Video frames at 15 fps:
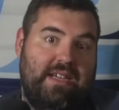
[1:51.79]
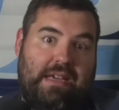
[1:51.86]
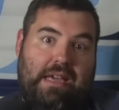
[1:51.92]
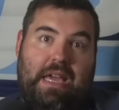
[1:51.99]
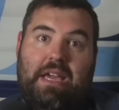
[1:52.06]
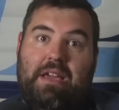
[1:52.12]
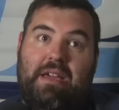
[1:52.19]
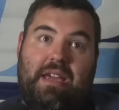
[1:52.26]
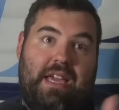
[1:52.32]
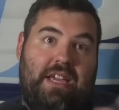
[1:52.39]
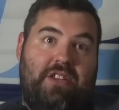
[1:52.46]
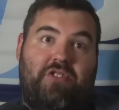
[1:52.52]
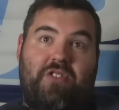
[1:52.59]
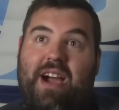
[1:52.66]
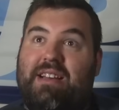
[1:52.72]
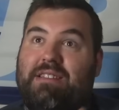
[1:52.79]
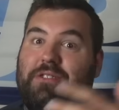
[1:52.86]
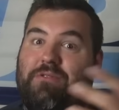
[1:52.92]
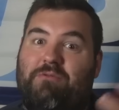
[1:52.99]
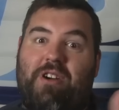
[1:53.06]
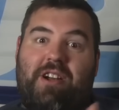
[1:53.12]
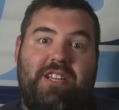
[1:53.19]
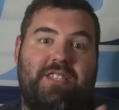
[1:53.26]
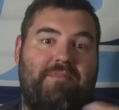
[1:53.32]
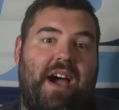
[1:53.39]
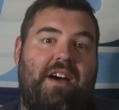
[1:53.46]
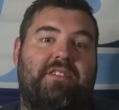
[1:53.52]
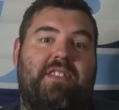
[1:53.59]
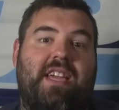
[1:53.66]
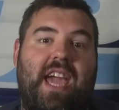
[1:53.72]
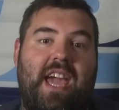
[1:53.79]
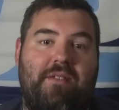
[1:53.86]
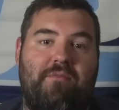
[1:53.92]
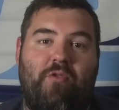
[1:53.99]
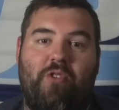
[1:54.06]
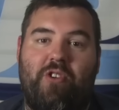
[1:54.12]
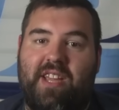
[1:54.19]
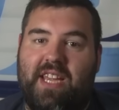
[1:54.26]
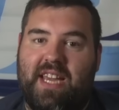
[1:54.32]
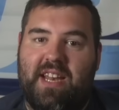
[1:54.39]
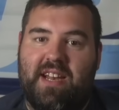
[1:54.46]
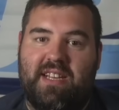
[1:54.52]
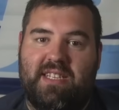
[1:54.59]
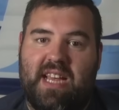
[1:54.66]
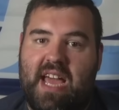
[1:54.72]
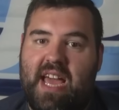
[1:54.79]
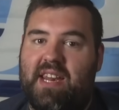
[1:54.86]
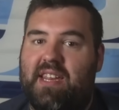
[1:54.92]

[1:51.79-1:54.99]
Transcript: he tried to run his mouth to Cam Ward and get in his head,